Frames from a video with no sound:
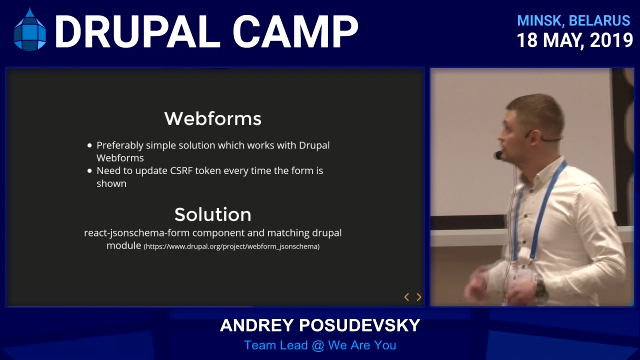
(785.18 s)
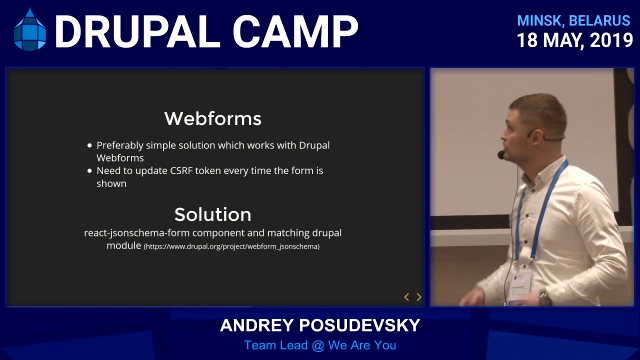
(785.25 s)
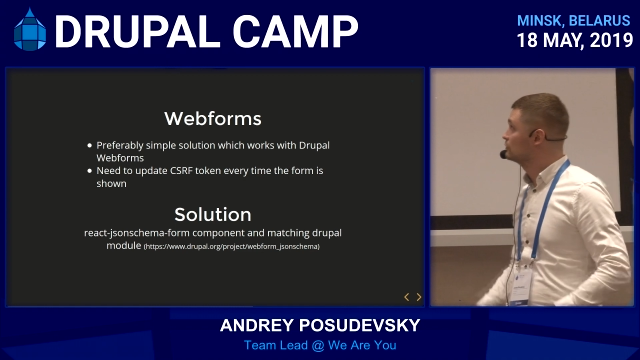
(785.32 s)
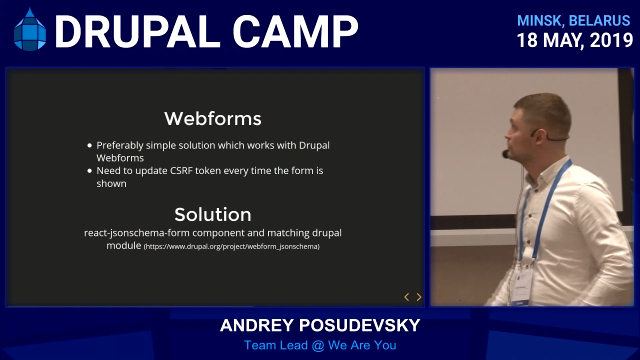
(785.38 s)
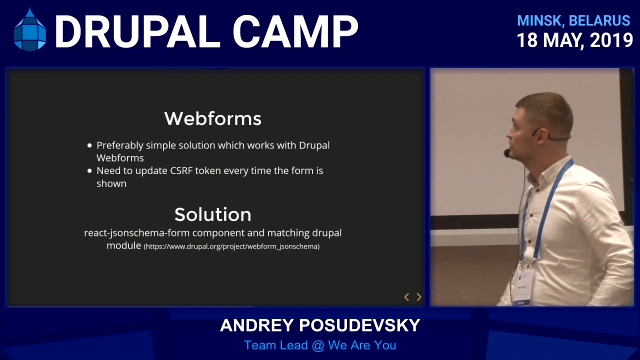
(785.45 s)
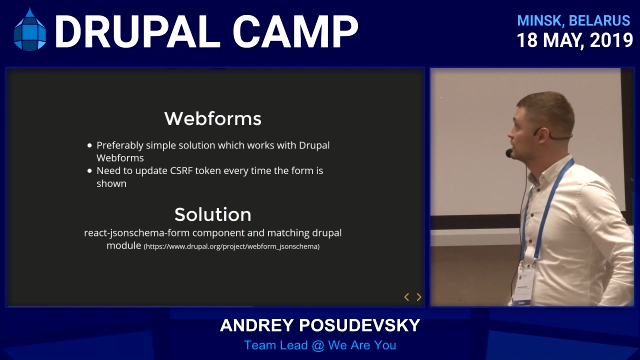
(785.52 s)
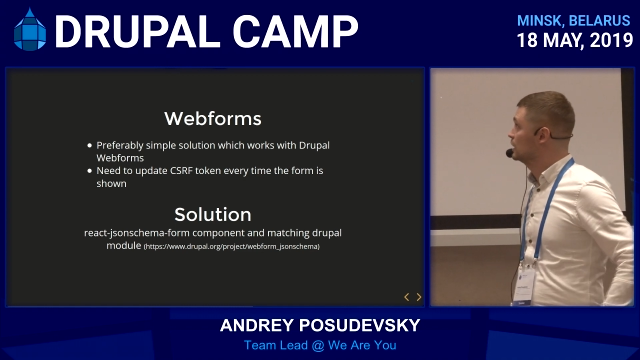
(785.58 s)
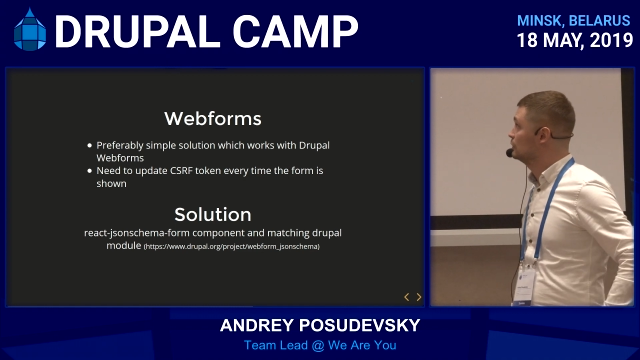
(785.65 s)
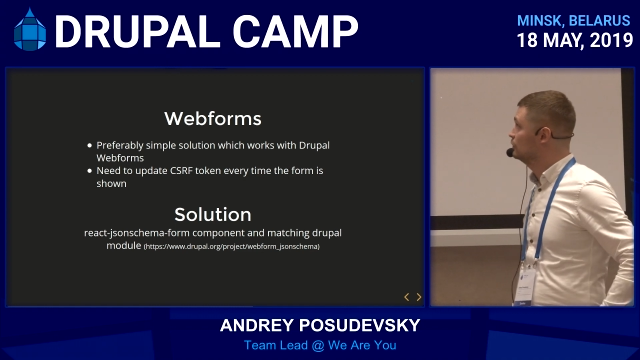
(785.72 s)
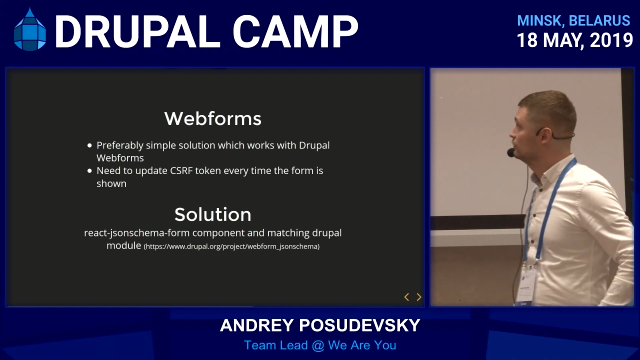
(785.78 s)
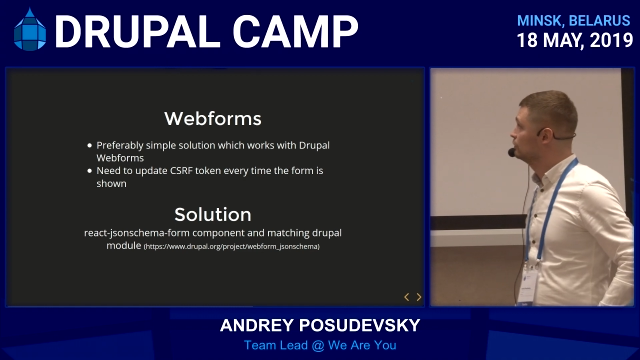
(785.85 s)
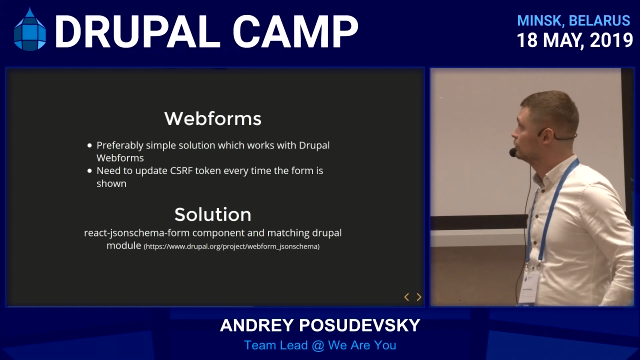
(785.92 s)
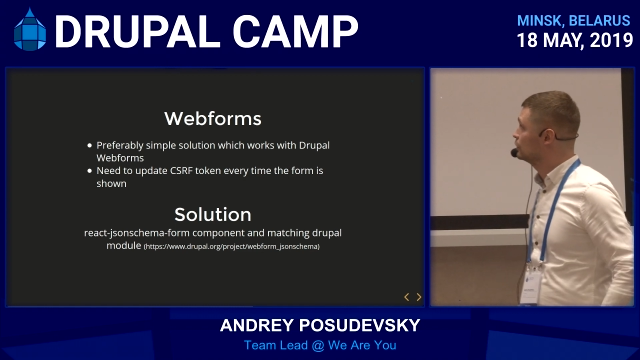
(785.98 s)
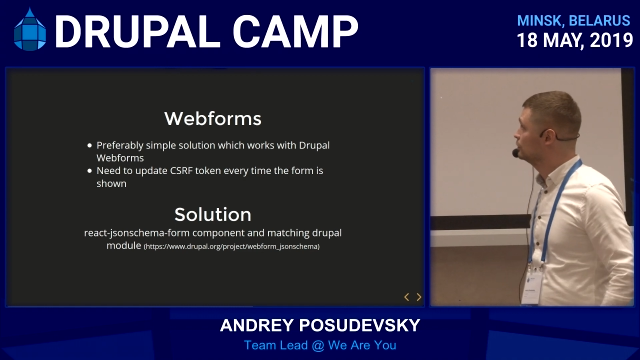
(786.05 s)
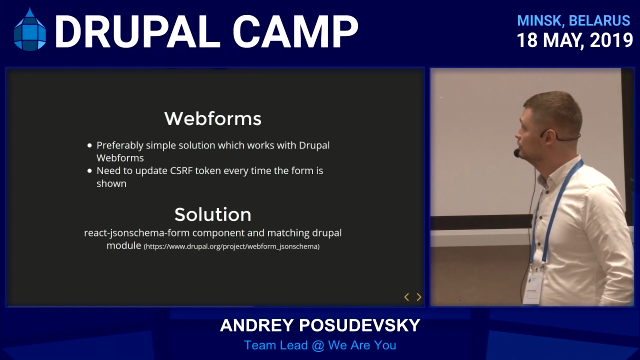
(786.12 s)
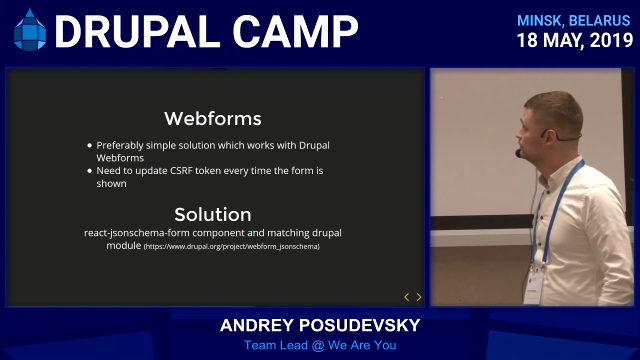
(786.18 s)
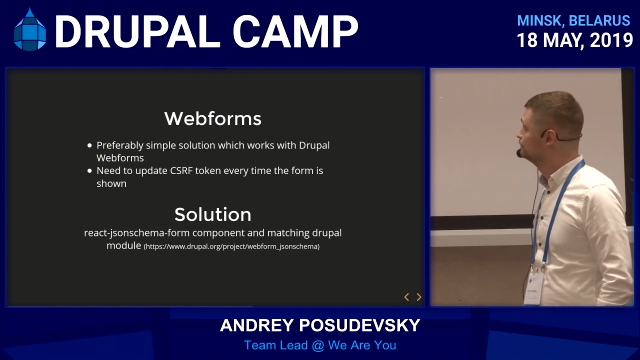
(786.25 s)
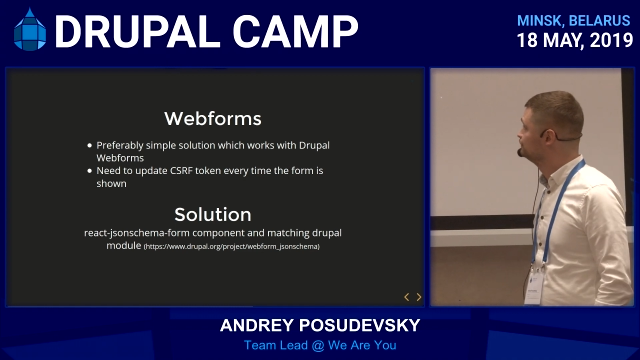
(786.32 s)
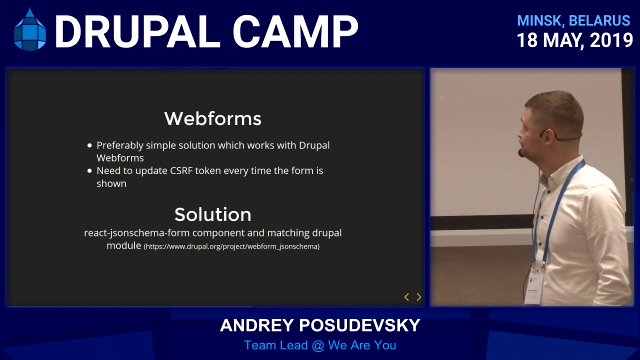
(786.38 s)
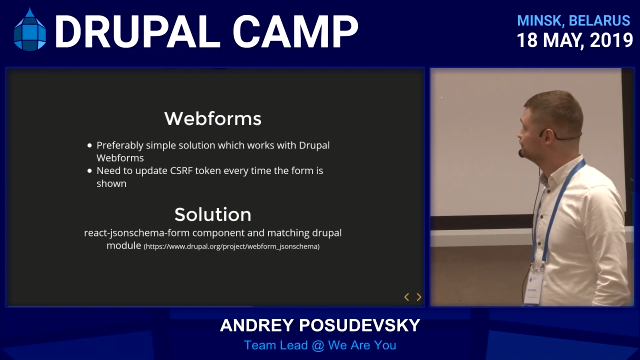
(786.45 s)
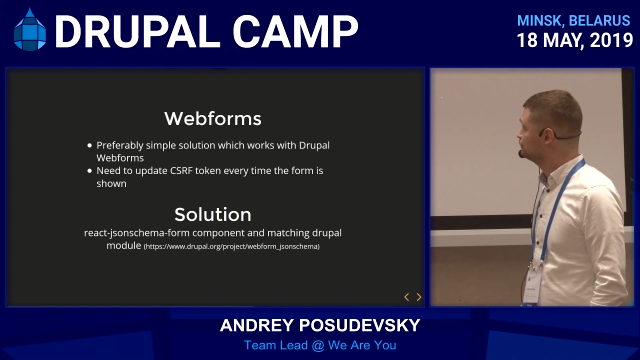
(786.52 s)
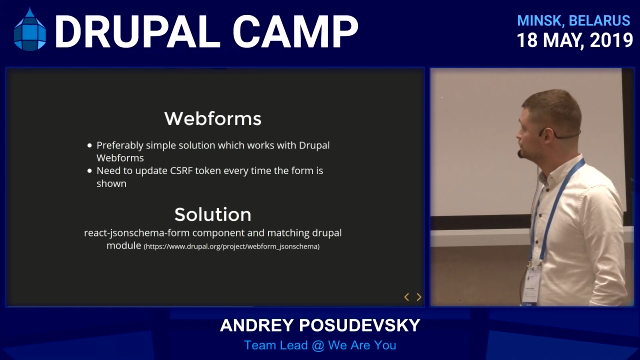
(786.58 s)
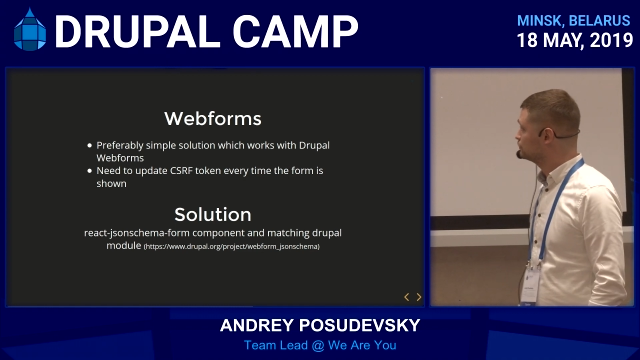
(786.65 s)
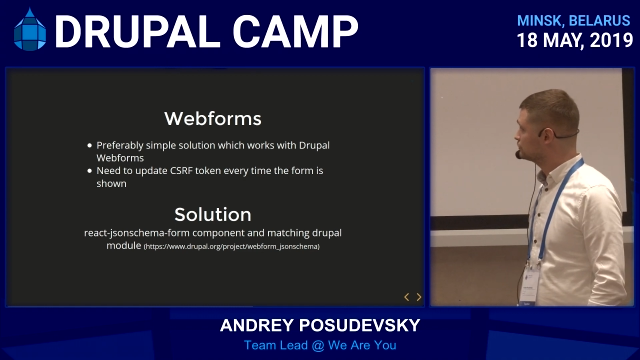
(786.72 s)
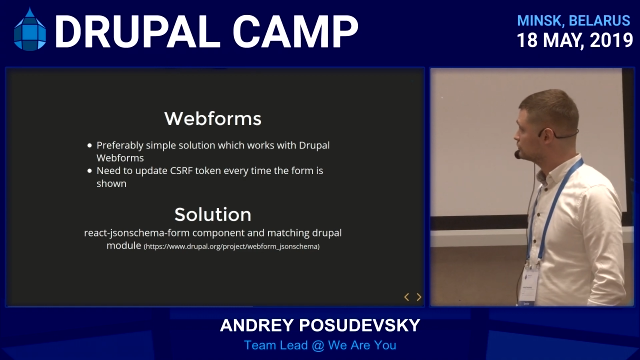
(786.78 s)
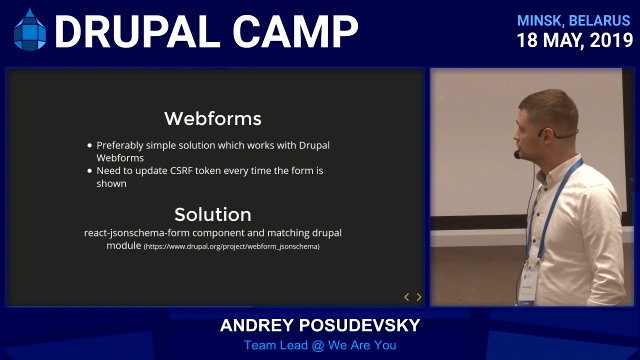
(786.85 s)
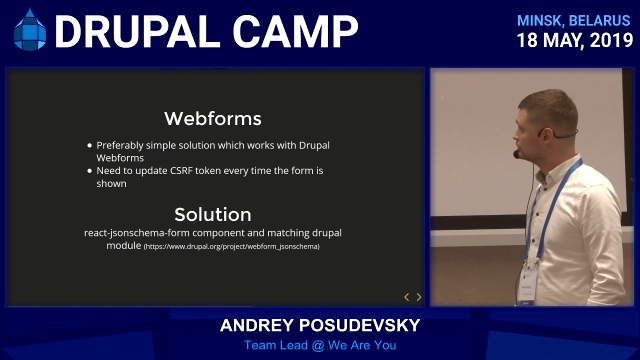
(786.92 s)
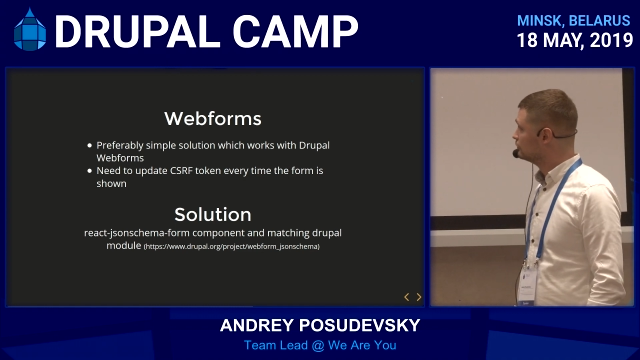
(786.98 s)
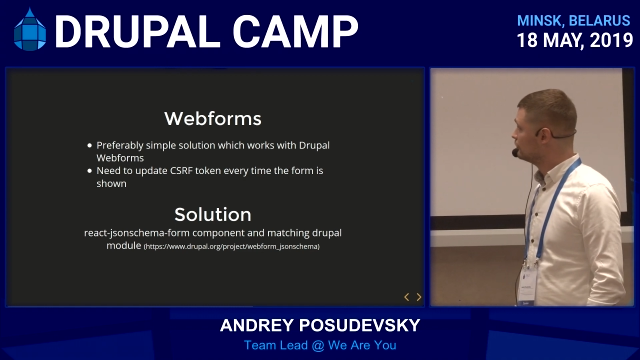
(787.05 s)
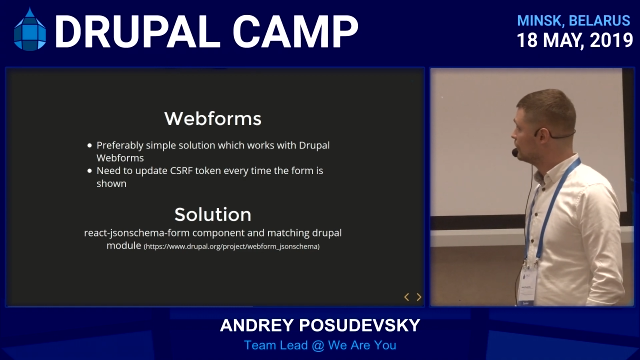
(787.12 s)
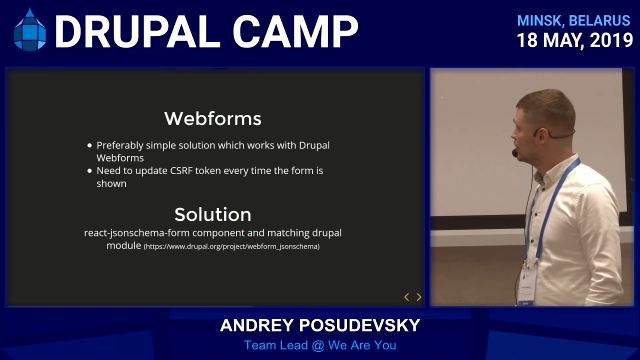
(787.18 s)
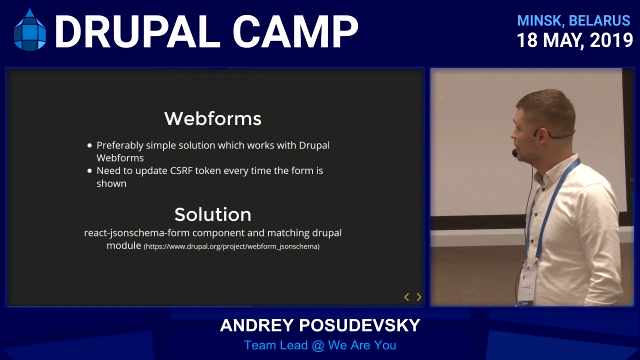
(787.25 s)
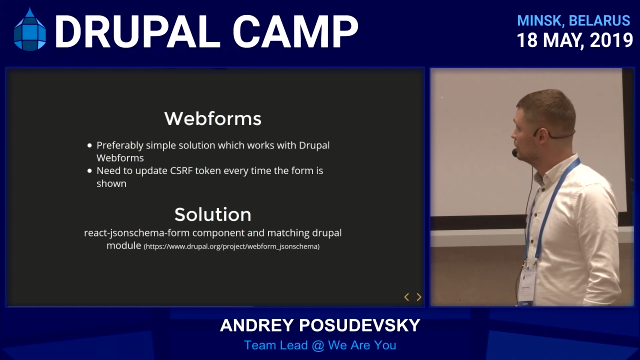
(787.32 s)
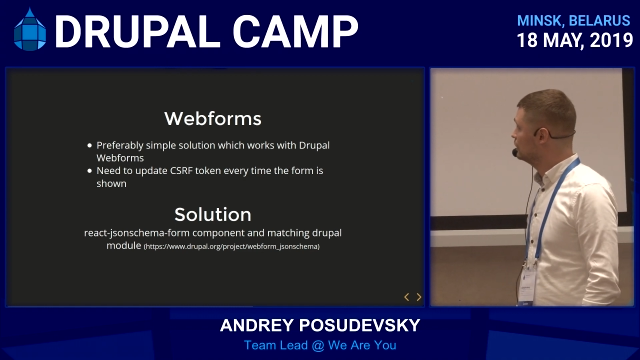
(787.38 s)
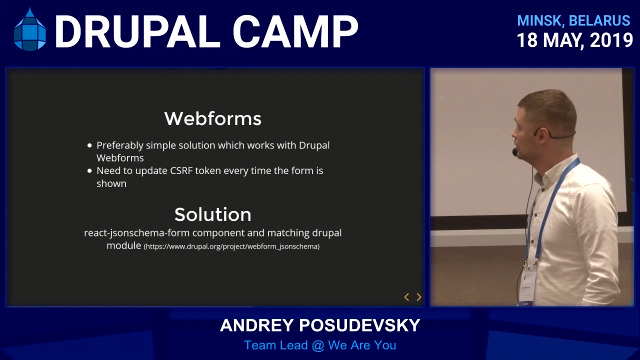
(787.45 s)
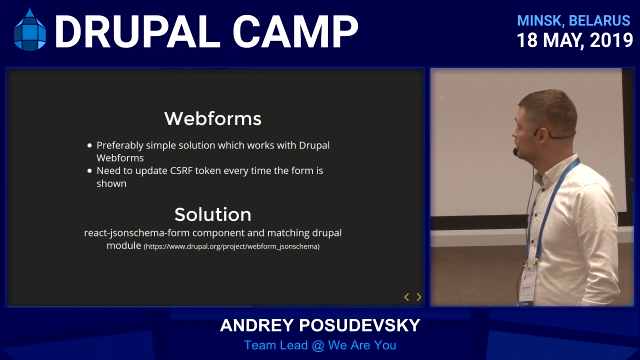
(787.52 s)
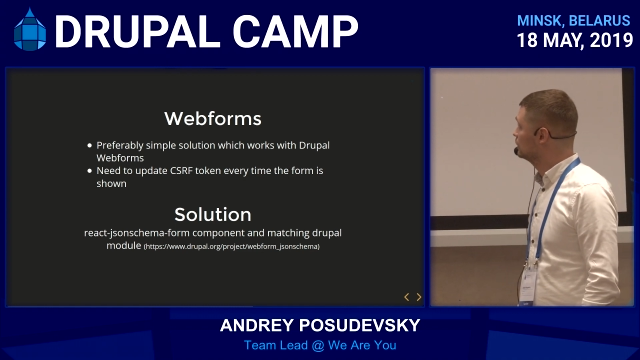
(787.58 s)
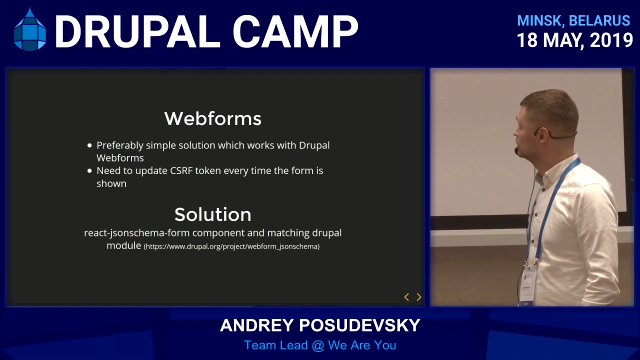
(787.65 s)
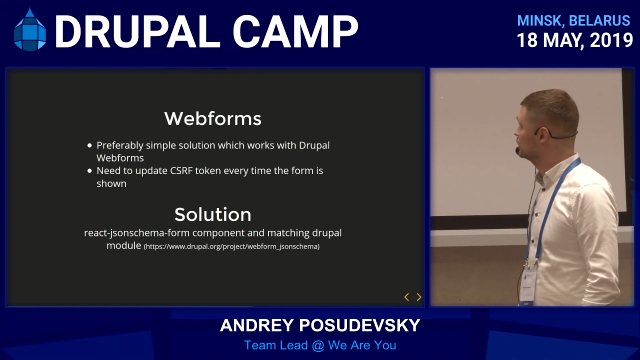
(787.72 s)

JSON schema form uh,